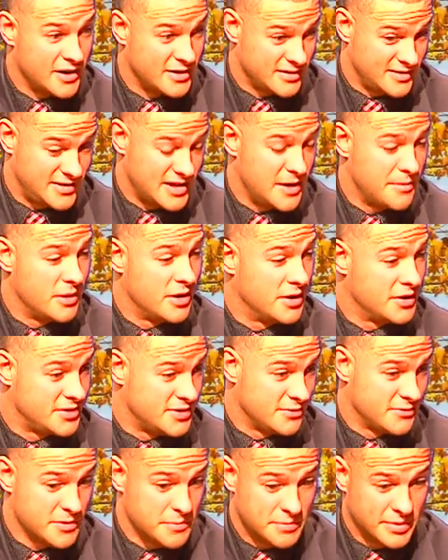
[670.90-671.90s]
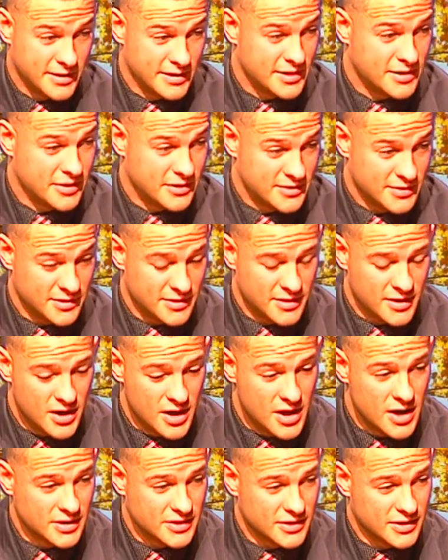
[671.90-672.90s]
a stepmother
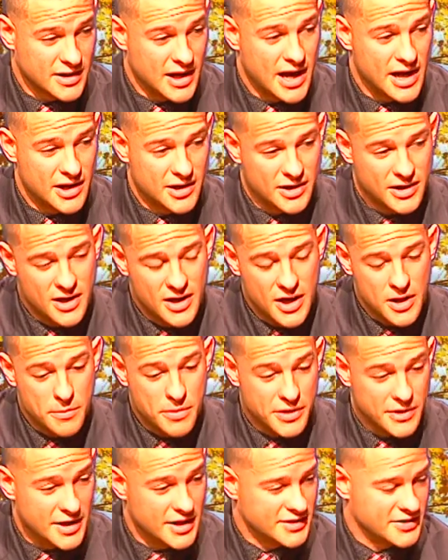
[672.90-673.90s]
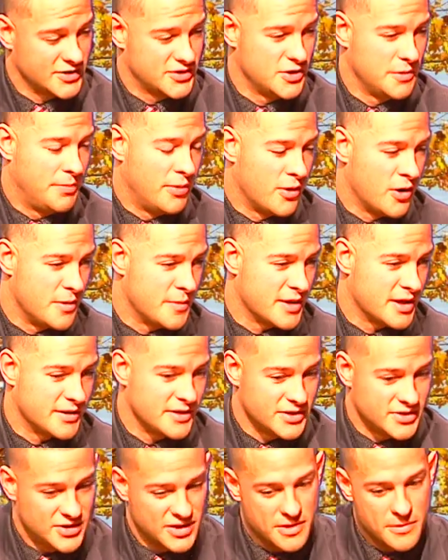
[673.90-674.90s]
to kind of be there to support me, and
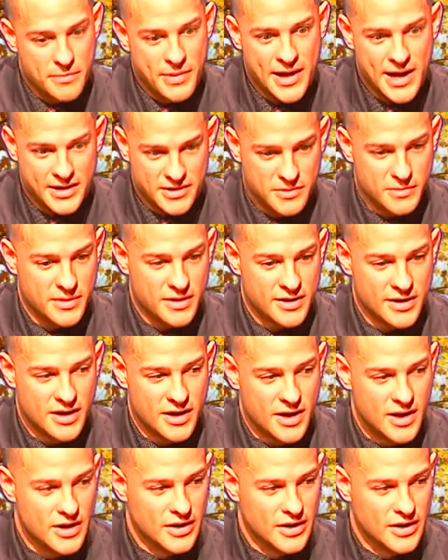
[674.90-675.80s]
then she abandoned me.